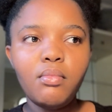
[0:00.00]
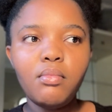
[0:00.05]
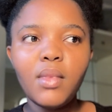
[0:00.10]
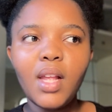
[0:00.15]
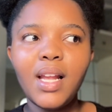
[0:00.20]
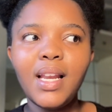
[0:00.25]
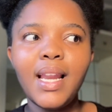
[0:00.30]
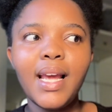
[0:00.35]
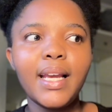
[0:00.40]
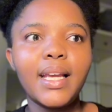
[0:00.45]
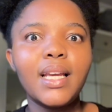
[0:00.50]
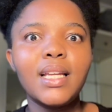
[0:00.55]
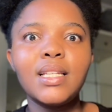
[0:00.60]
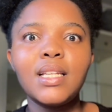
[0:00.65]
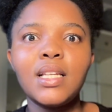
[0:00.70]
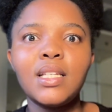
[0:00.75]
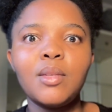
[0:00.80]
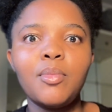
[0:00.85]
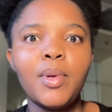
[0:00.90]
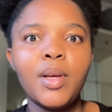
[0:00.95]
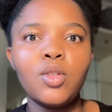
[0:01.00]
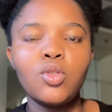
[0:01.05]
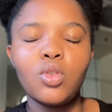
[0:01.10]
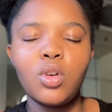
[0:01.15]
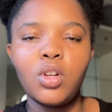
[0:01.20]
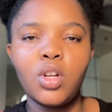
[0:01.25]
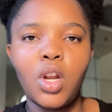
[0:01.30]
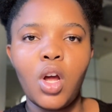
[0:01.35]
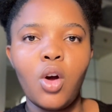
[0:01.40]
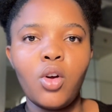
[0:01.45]
Like it depends
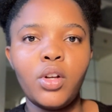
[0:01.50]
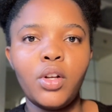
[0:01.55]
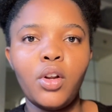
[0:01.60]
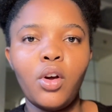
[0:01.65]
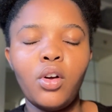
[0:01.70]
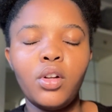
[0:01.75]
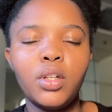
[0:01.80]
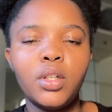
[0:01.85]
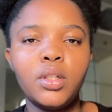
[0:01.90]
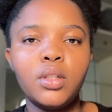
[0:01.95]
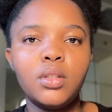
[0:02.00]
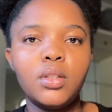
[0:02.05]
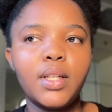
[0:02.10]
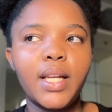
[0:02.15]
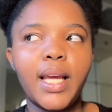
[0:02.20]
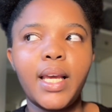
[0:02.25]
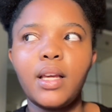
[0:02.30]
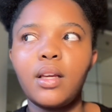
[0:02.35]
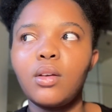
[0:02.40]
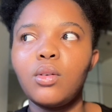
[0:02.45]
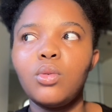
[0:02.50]
on like